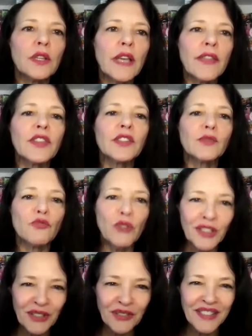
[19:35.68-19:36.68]
At this
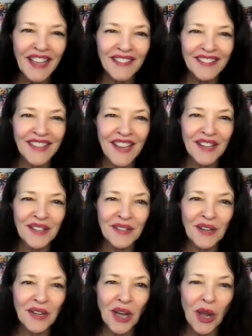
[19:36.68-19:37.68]
risk of sounding like
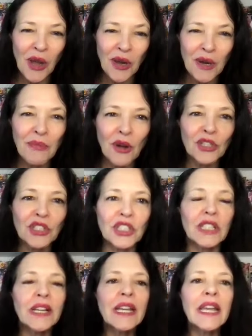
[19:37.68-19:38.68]
a
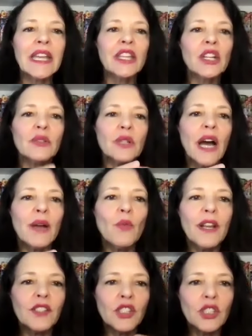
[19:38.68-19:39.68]
commercial, I
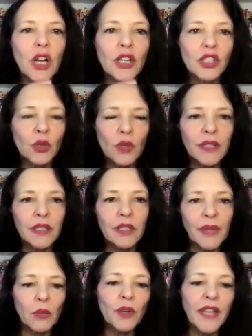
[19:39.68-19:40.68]
wanted to talk to you a little
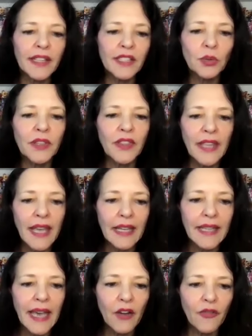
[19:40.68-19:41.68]
bit, and we'll get to at the
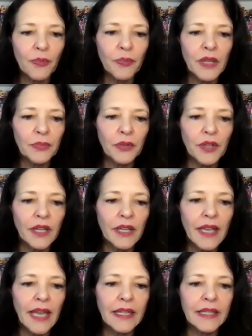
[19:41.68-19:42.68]
end how people can
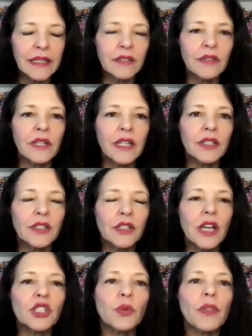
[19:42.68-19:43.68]
get in
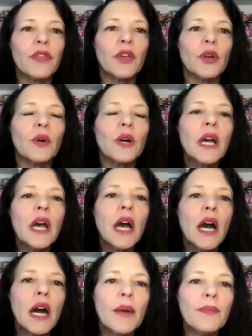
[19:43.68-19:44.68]
touch with you.
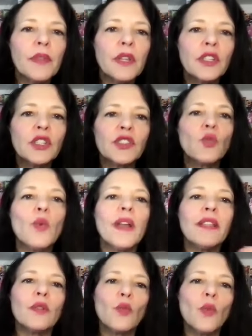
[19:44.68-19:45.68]
So what
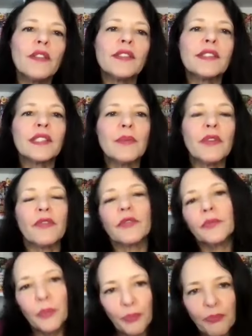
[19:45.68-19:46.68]
are some of
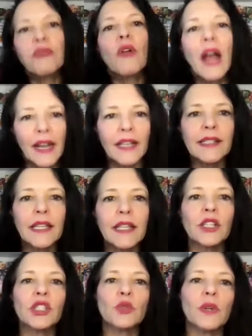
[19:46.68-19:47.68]
products, I
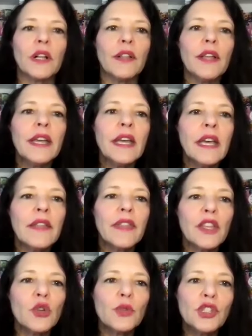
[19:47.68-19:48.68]
guess you will,
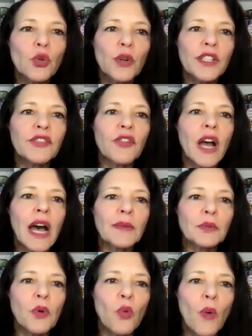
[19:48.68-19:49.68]
that you endorse for
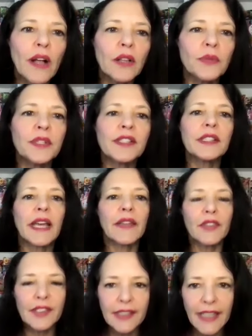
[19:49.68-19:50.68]
optimal wellness, like
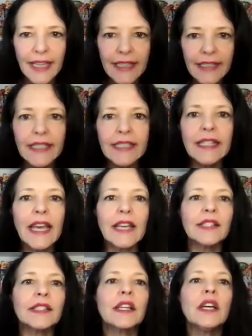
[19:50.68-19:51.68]
the standing
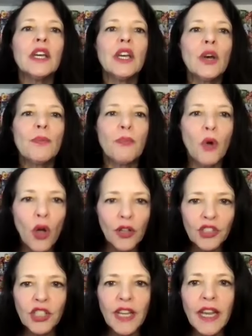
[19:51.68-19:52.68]
desk, ball
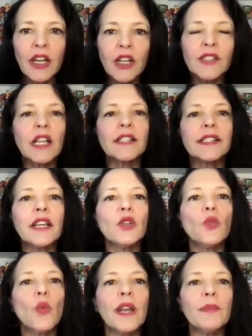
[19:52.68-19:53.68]
chairs? I'll tell you,
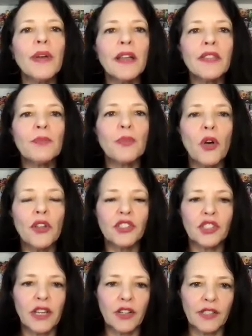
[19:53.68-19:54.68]
what about the ball
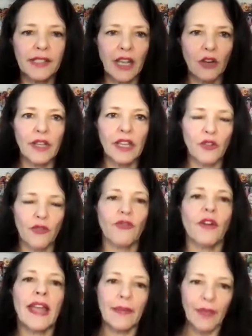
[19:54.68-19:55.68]
chairs that are in a
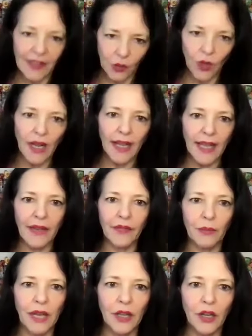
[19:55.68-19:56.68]
frame? That's what I have
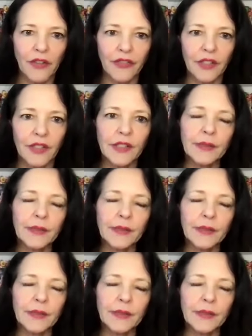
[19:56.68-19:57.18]
in my office.